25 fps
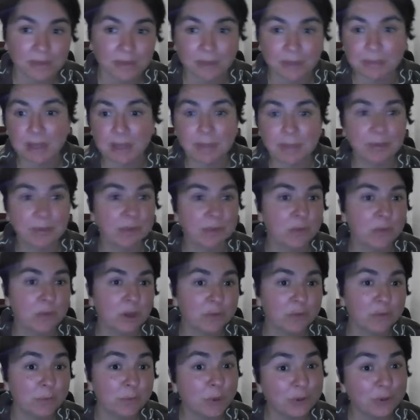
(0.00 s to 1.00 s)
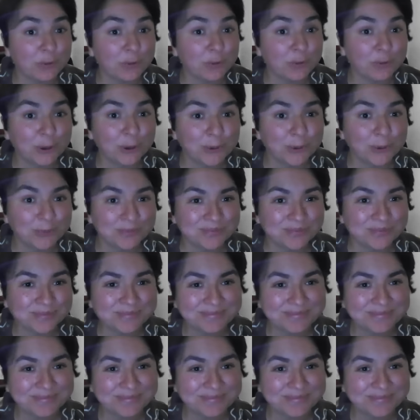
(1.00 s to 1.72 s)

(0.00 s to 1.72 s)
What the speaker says: That might be one for both of you.